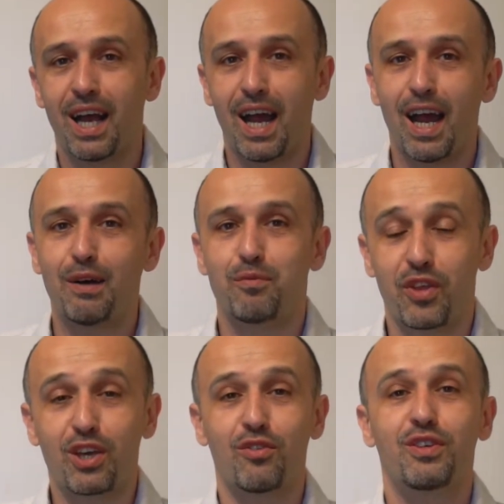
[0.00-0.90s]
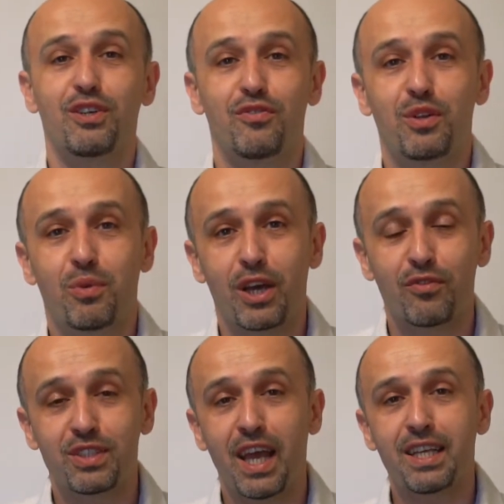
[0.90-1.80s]
uh, think of a different way
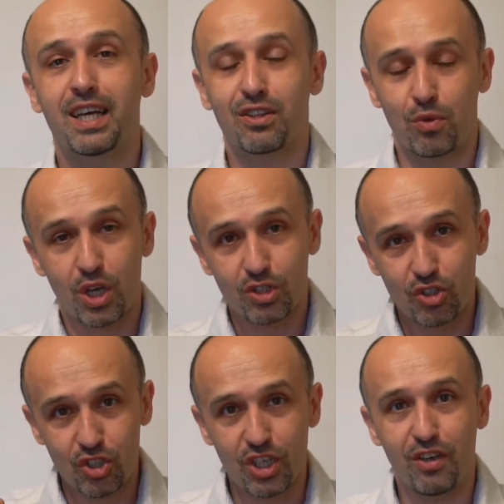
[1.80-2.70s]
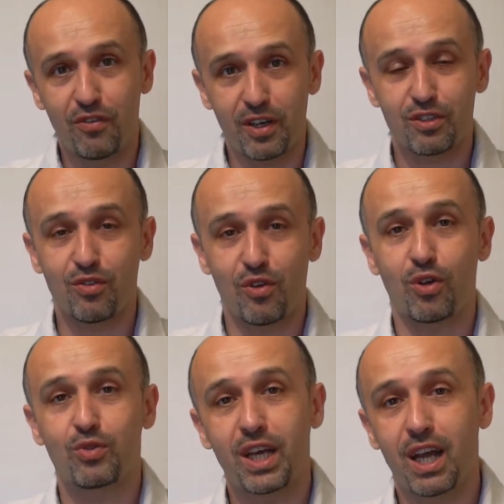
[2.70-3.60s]
of saying that. See, first of
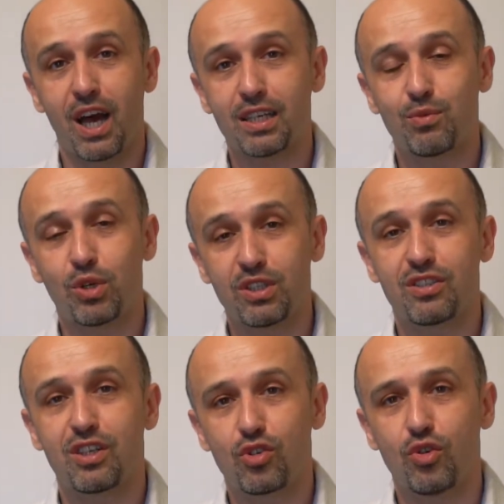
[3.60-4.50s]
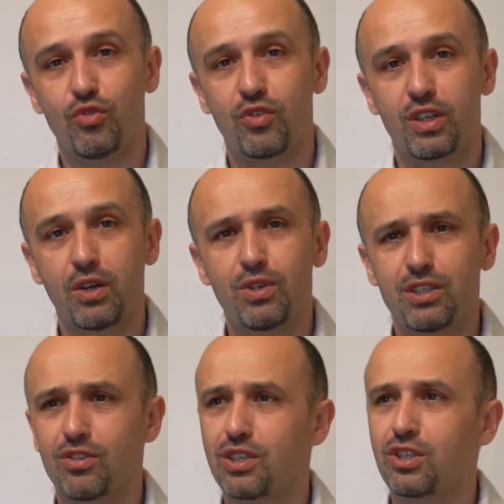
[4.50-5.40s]
all, realize what is the truth. There is
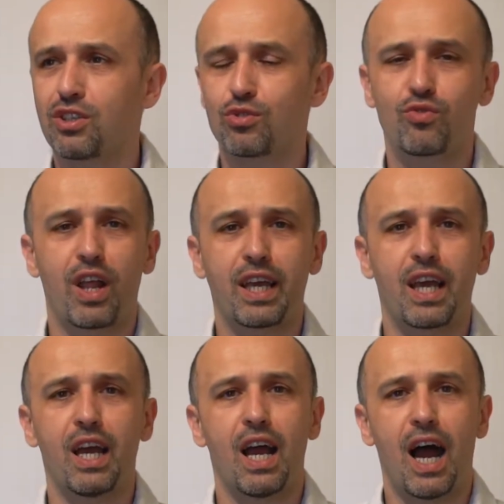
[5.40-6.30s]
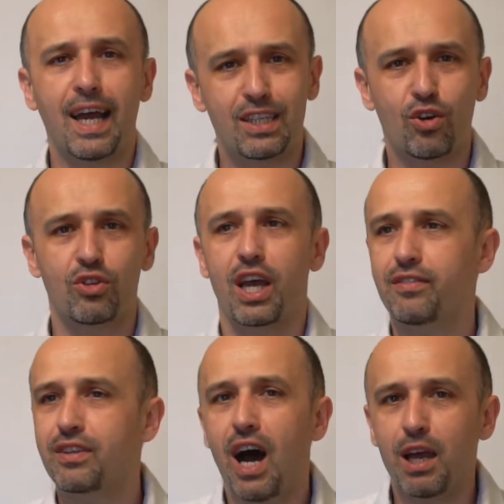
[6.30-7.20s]
no such a truth like I don't
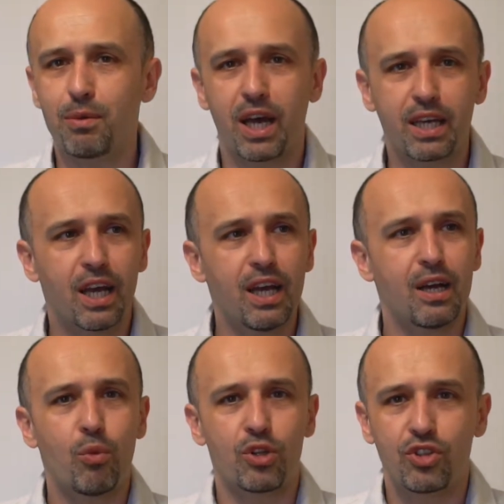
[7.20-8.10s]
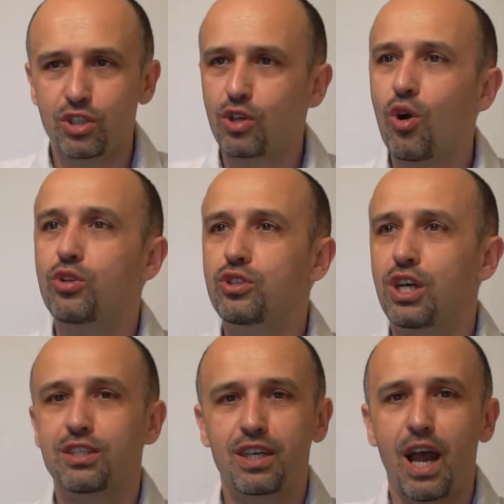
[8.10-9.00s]
have time, like what did God
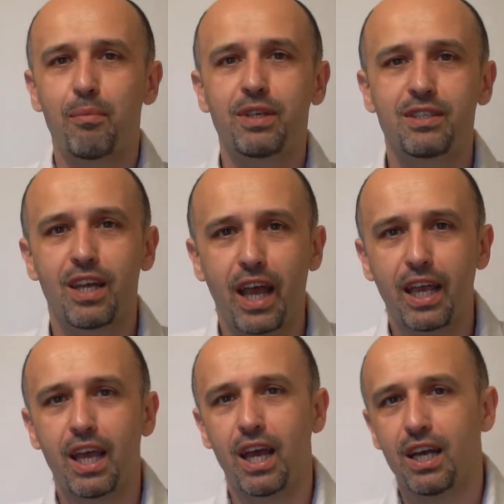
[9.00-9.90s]
just come and say,